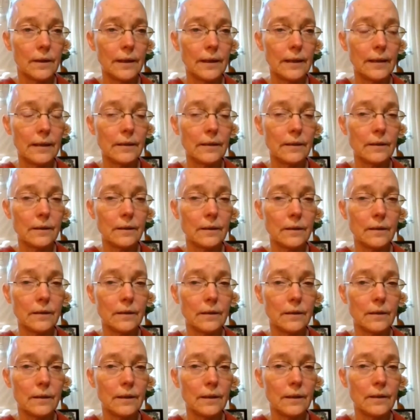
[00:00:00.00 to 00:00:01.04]
And
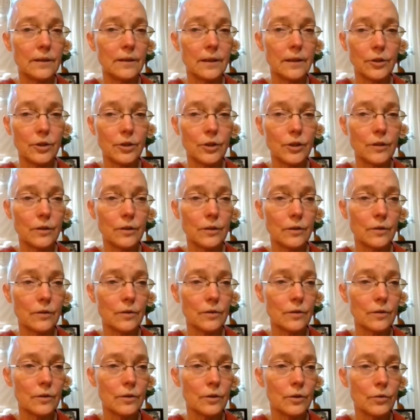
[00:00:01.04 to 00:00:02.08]
the intention
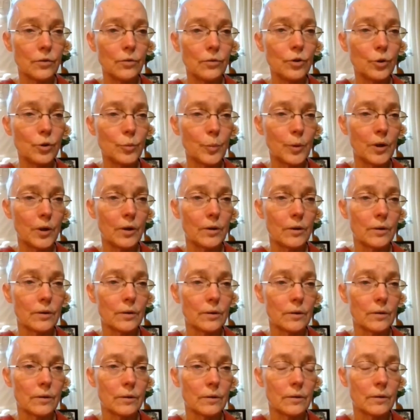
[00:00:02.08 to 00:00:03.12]
is a huge part
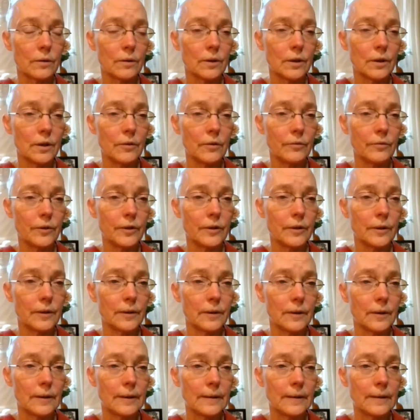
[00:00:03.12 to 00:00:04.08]
of it.